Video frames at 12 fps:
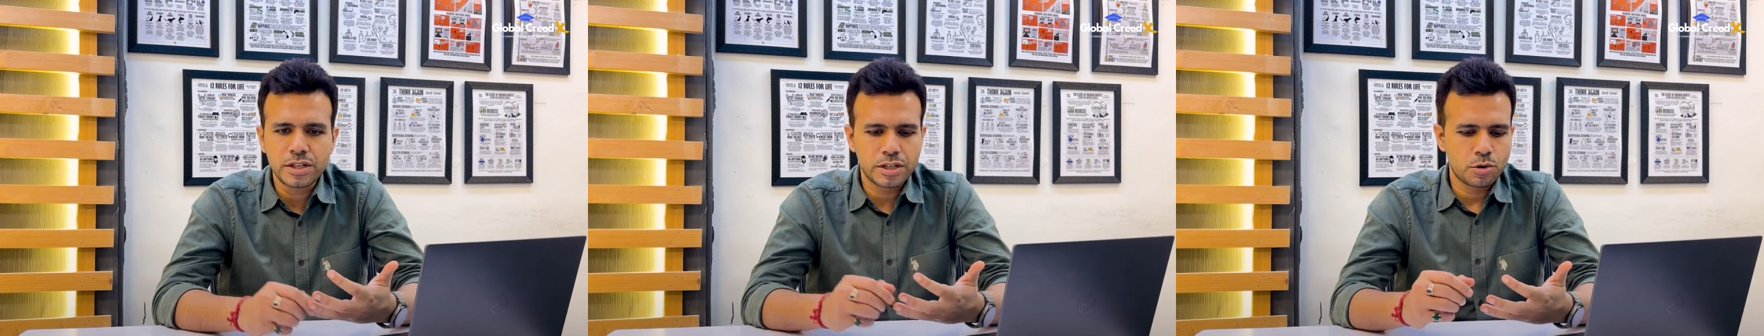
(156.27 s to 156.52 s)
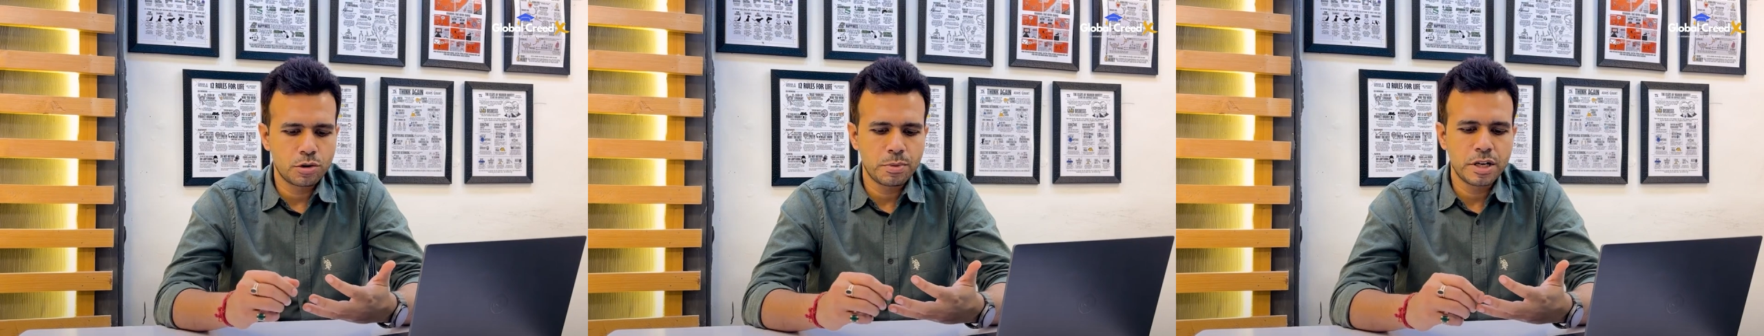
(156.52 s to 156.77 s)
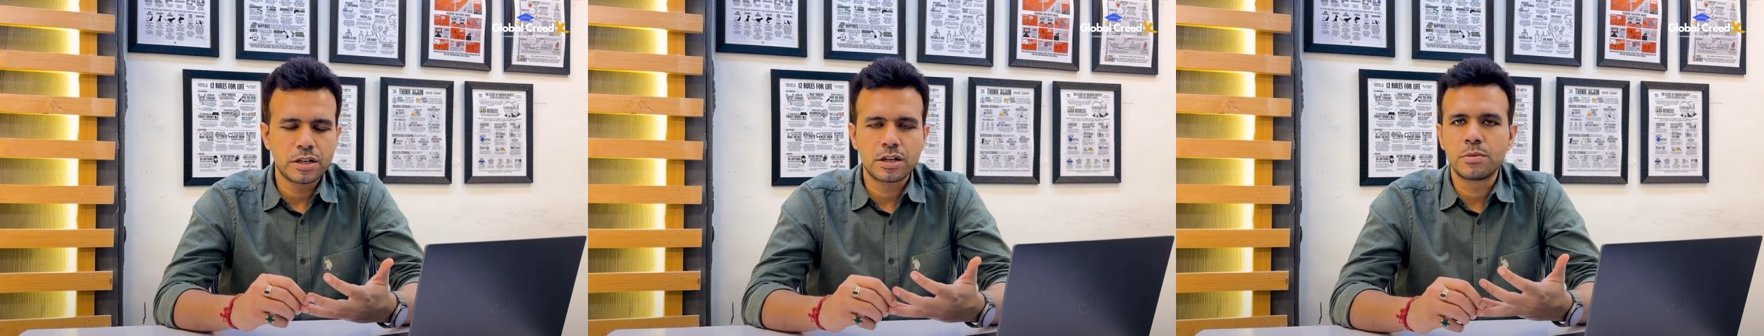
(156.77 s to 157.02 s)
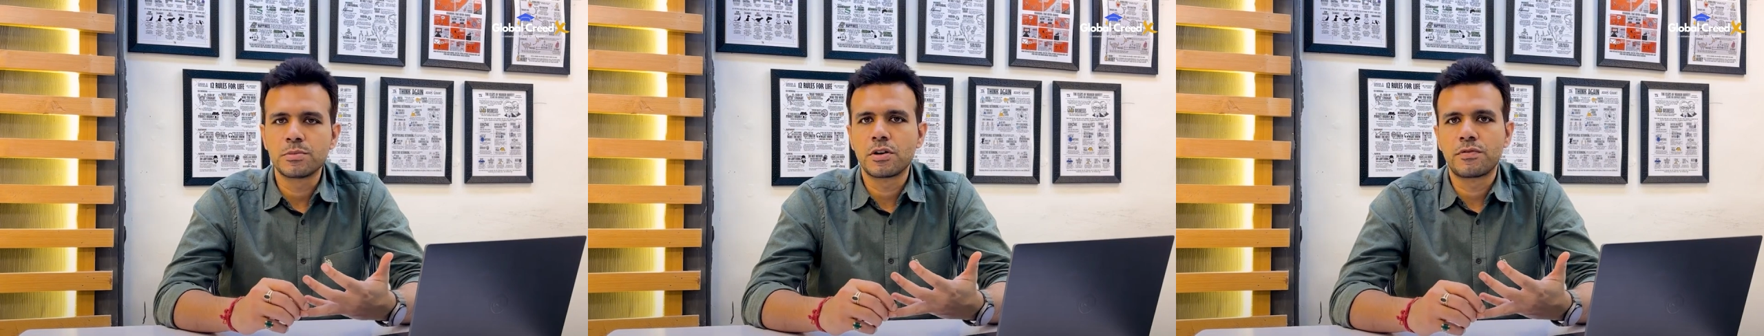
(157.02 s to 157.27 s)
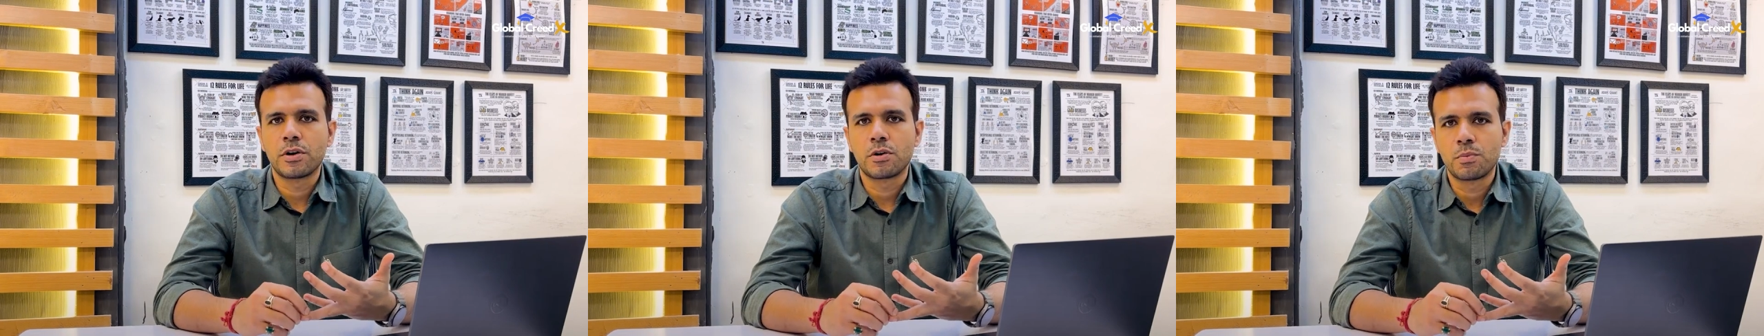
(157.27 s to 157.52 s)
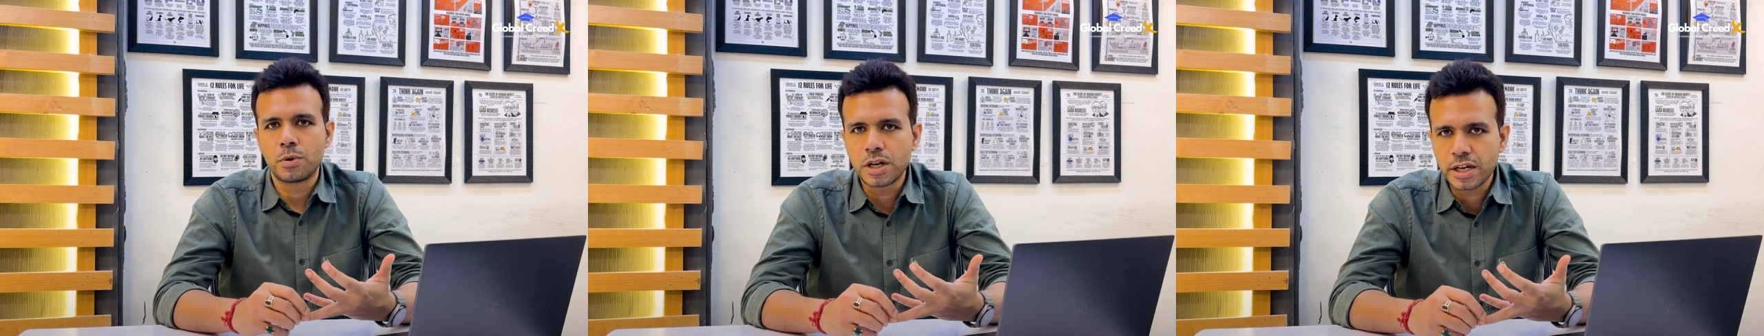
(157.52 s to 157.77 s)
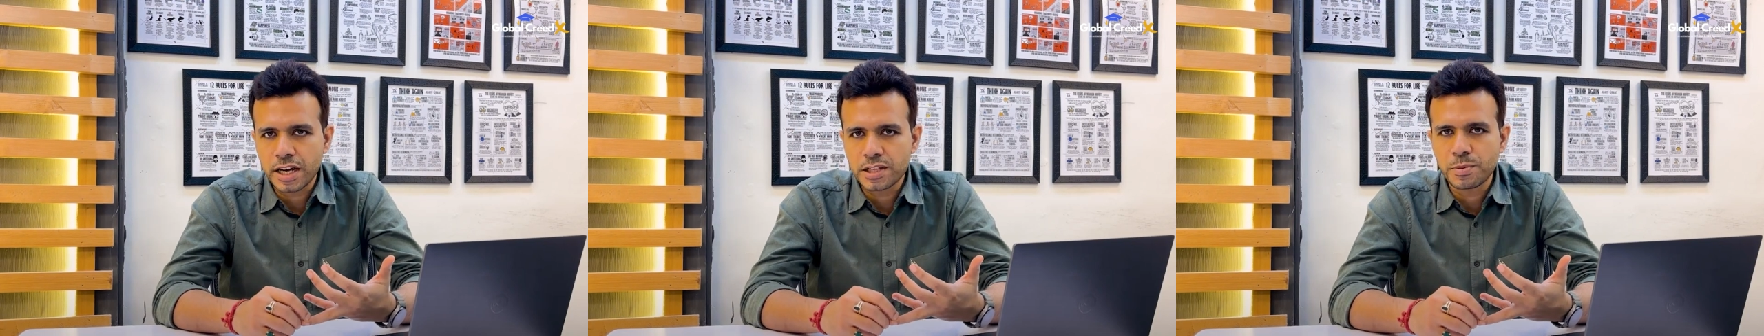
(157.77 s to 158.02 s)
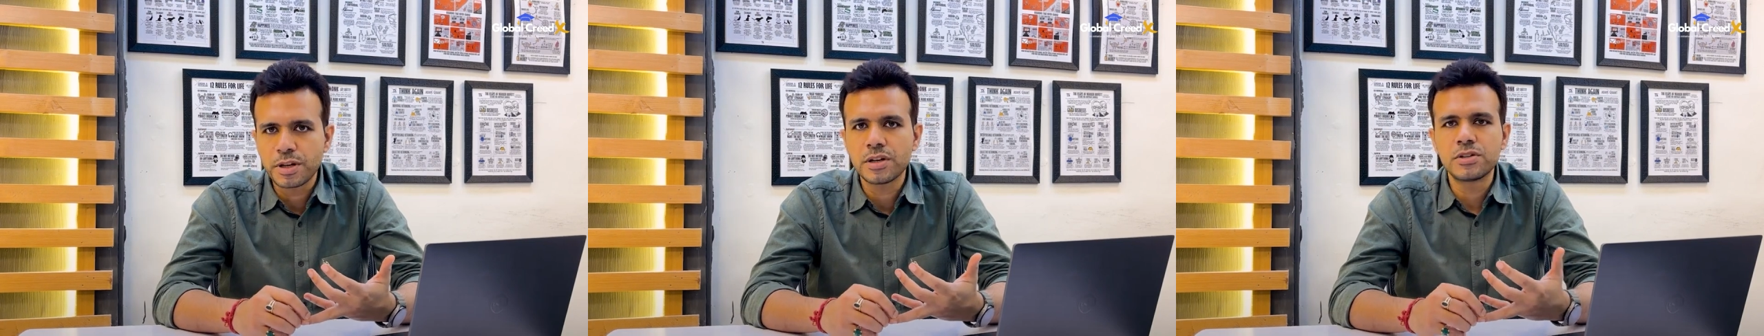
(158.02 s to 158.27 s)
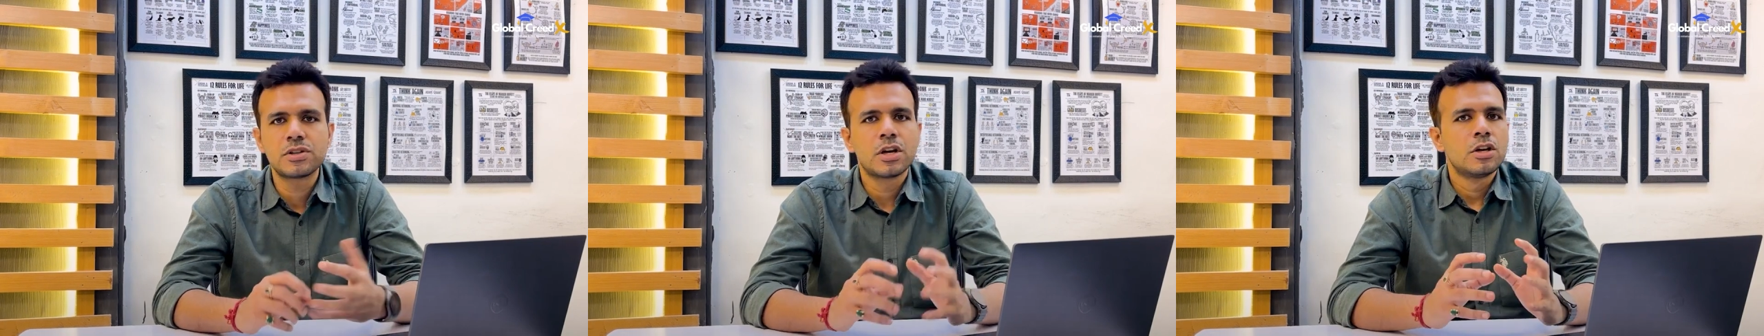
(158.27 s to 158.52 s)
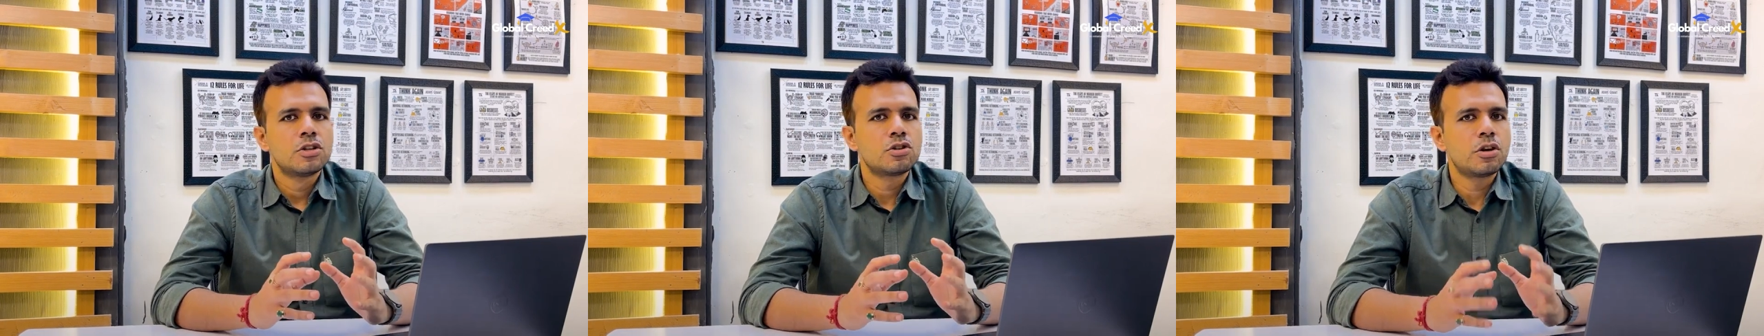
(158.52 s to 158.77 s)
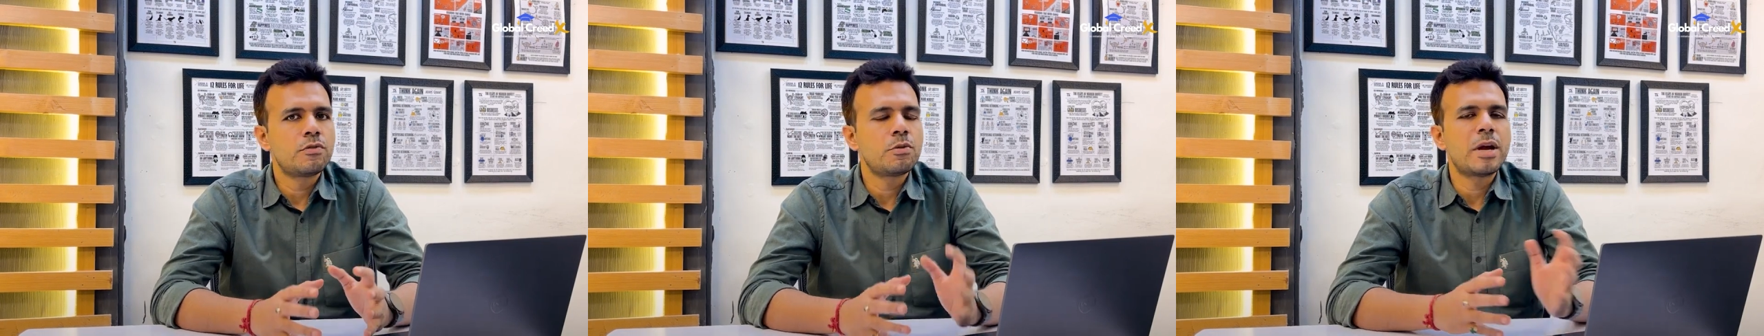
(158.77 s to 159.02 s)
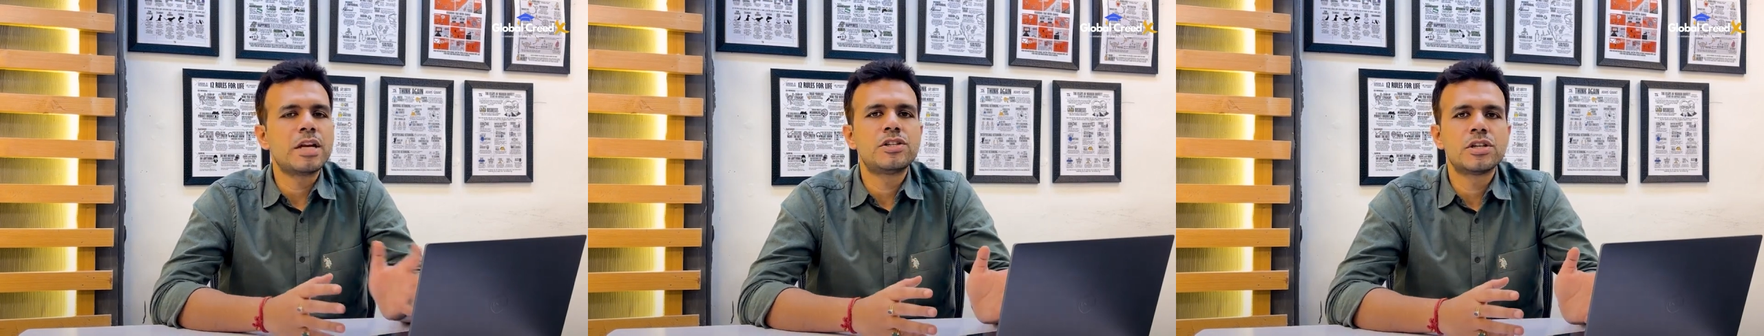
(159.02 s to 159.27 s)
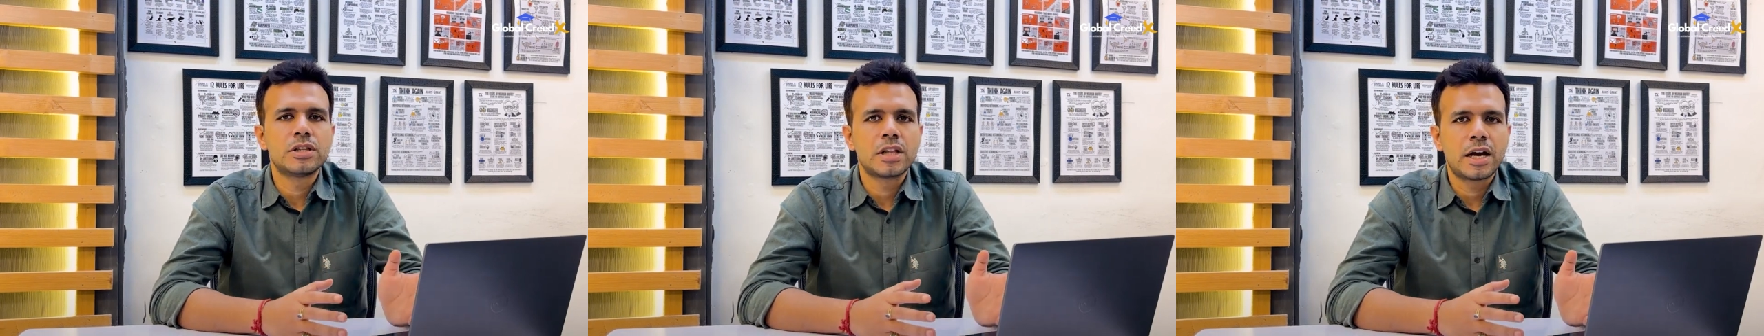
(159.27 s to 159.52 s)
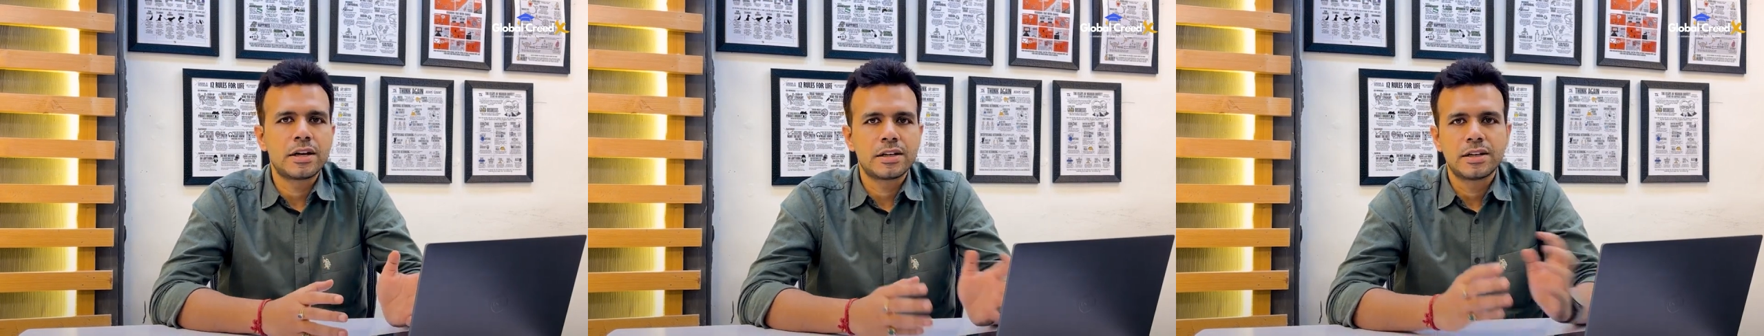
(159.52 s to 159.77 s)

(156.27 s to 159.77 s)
it could be in terms of your work experience, so you have to mention that.